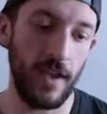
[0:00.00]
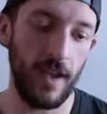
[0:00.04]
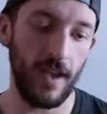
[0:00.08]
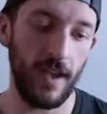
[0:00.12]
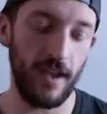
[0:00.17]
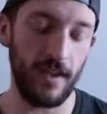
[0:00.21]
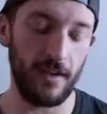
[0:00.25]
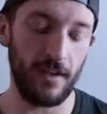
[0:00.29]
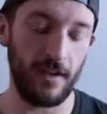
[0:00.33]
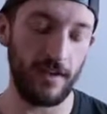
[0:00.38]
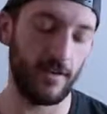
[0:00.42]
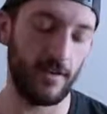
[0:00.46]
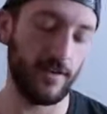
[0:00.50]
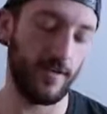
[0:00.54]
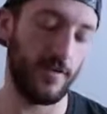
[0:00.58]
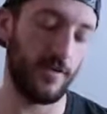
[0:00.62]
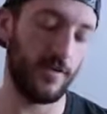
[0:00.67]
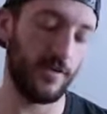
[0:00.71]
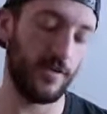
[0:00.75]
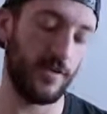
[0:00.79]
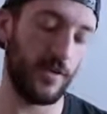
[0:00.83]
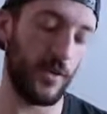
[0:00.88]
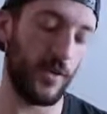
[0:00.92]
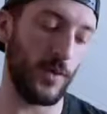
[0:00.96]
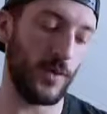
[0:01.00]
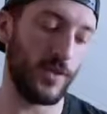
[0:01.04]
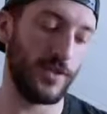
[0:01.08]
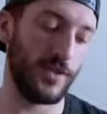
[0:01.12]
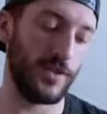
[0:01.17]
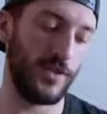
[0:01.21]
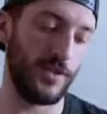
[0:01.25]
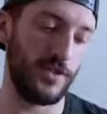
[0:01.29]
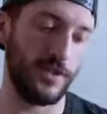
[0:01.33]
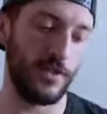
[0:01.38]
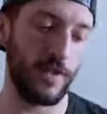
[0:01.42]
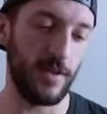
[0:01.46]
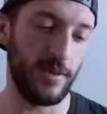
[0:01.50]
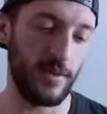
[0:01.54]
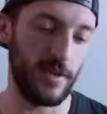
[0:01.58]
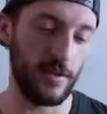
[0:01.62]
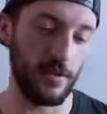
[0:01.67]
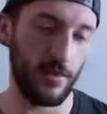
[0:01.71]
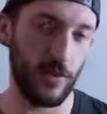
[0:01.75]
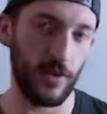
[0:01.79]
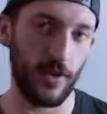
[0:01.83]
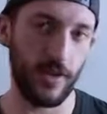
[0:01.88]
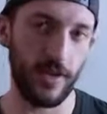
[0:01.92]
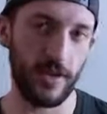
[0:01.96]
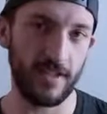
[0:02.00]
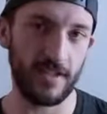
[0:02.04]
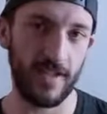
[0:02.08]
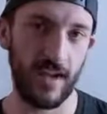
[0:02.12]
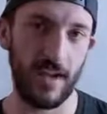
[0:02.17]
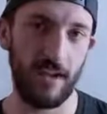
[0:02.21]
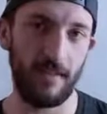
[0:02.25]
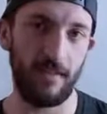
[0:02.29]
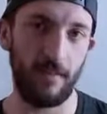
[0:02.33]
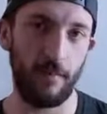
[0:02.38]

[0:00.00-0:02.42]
And going to the gym in the morning is kind